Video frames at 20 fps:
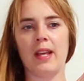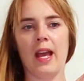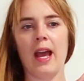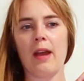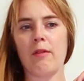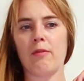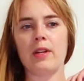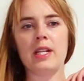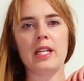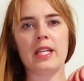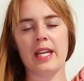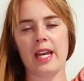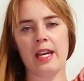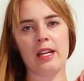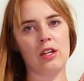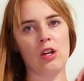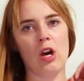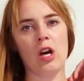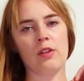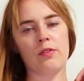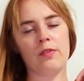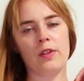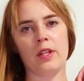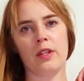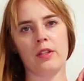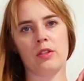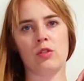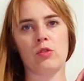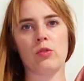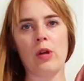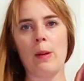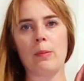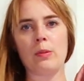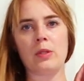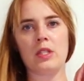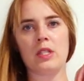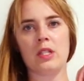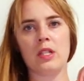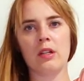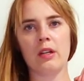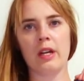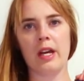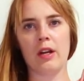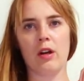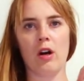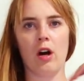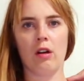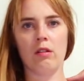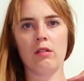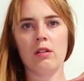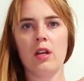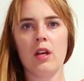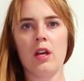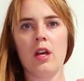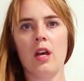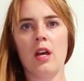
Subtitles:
yeah, I really cannot feel the straps at all.